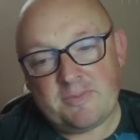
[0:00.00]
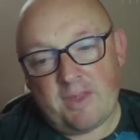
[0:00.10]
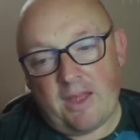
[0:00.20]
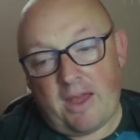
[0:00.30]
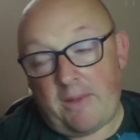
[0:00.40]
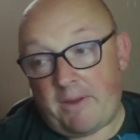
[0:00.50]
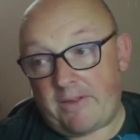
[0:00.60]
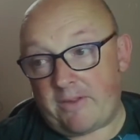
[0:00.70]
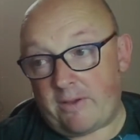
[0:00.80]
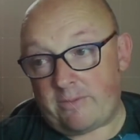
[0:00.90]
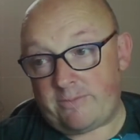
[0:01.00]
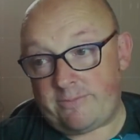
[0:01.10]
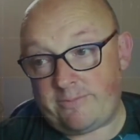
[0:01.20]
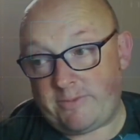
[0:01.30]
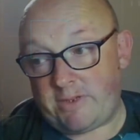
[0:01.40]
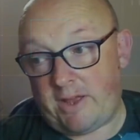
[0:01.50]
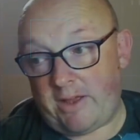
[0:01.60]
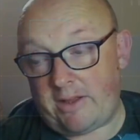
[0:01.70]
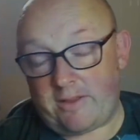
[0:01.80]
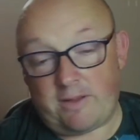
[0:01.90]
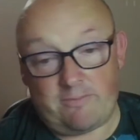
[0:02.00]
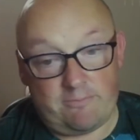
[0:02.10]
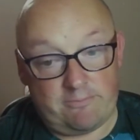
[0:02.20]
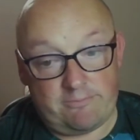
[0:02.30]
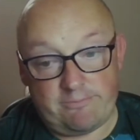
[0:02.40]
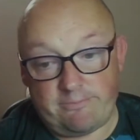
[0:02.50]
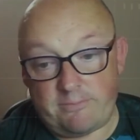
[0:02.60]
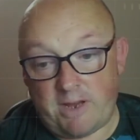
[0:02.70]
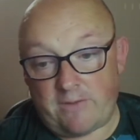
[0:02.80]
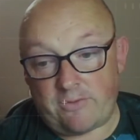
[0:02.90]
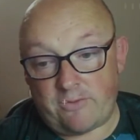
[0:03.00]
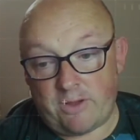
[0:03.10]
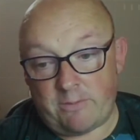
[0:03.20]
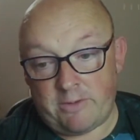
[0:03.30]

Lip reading: Anyway, so tonight I said live stream.